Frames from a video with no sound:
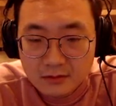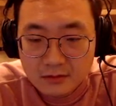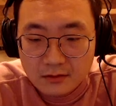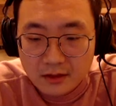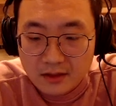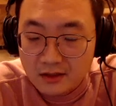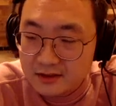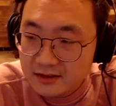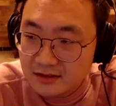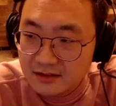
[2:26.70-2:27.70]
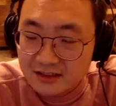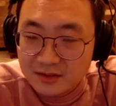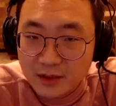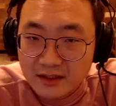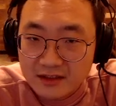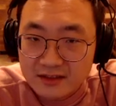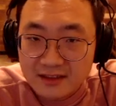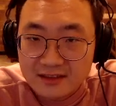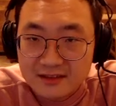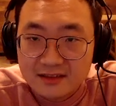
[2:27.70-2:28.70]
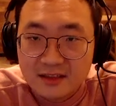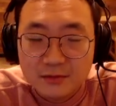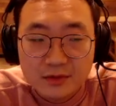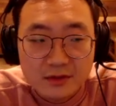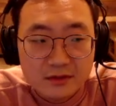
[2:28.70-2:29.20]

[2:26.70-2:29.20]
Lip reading: I know it doesn't make any sense to some, but